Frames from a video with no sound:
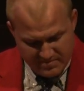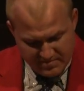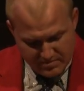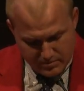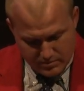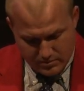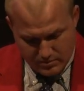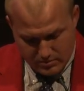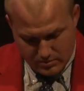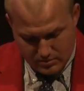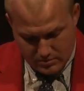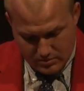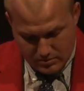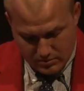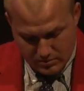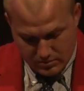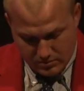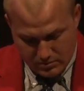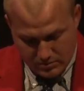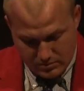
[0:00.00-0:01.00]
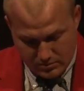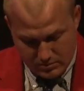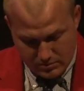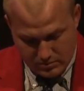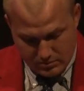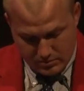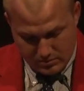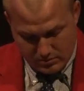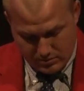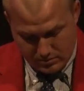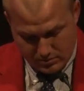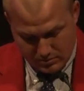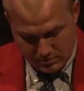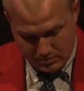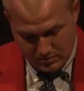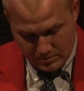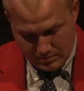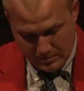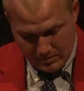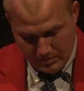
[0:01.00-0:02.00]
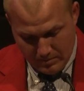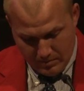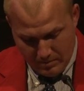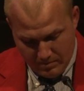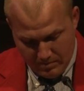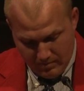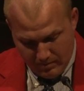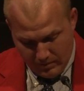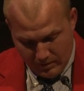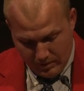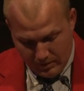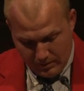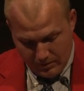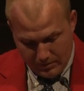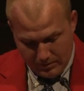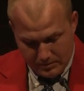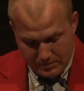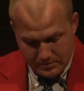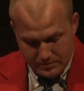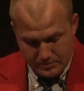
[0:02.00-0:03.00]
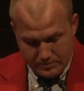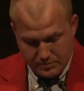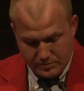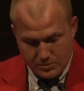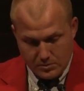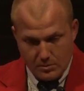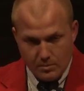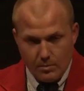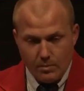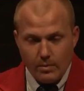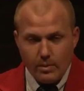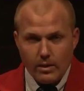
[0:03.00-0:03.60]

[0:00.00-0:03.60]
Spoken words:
Nobody speaks.